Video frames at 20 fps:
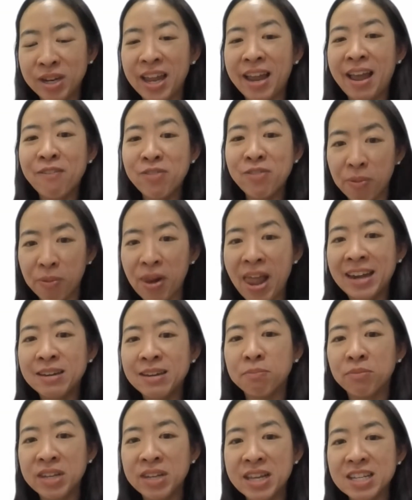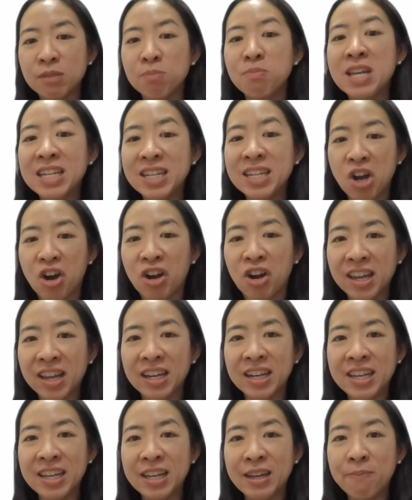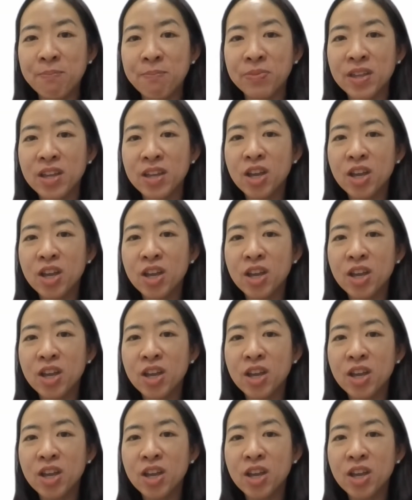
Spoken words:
they have the plan in place, meet the target E,